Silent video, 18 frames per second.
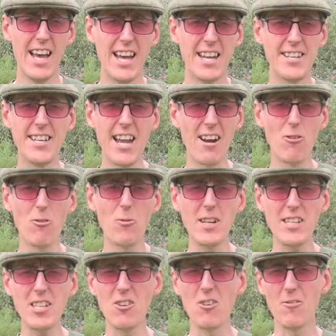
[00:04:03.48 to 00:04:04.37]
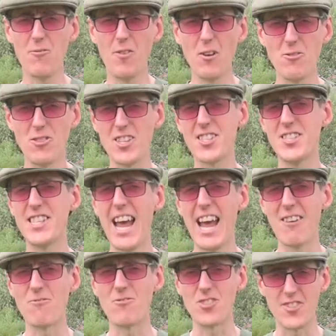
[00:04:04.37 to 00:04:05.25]
Narrowing your focus
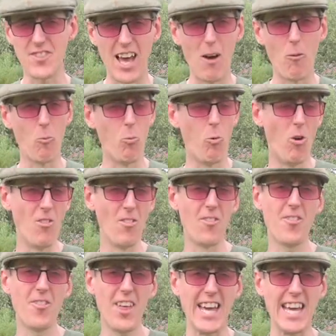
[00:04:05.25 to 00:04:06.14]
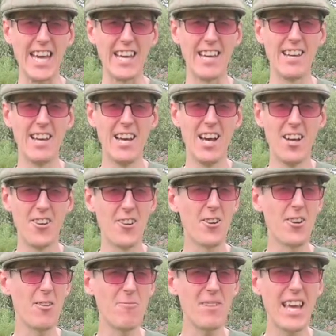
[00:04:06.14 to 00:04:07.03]
down to that one thing
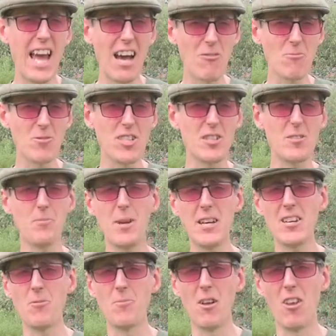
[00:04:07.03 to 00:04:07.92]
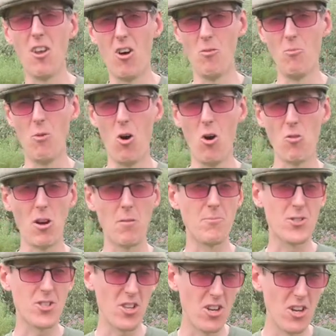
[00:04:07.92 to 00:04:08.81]
not only helps you to become a lot more
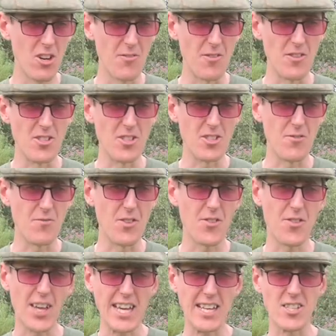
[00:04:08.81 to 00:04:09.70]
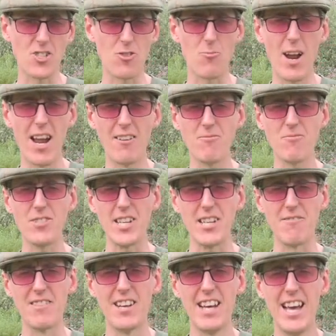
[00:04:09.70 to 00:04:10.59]
observant of the things around
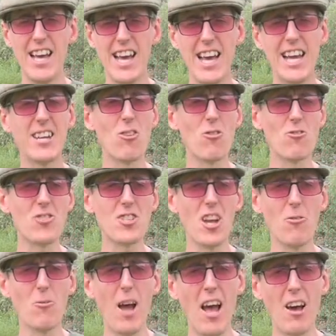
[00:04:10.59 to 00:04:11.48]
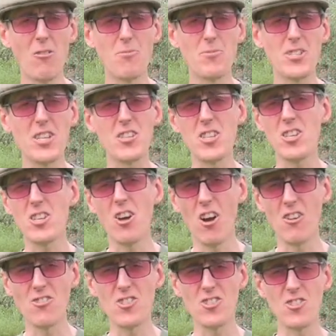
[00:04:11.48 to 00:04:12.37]
you, it also helps you to
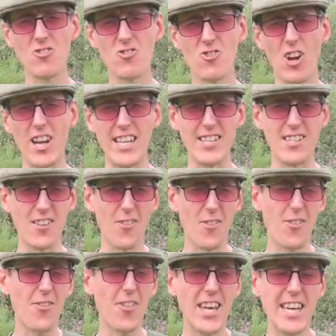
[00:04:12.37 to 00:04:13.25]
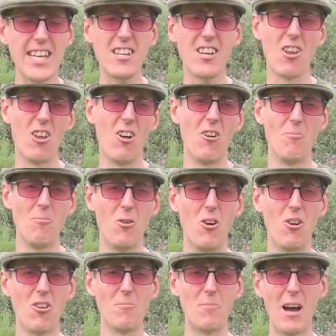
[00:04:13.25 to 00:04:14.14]
concentrate and think a lot
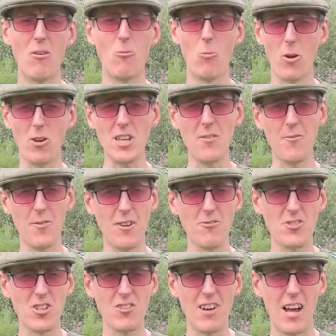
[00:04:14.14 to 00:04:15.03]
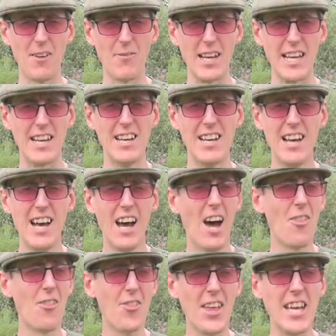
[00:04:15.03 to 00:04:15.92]
more about what you're photographing,
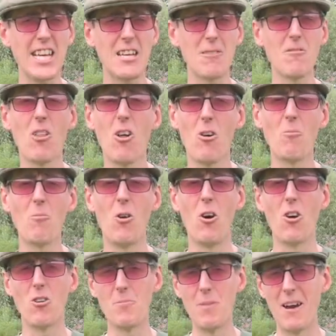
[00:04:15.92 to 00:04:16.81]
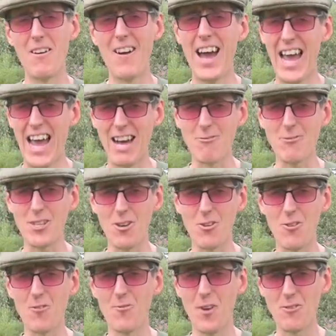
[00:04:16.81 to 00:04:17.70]
and think a lot more about how
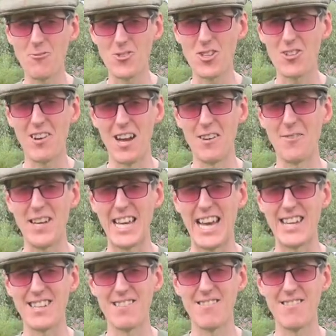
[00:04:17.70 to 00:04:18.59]
you're photographing it.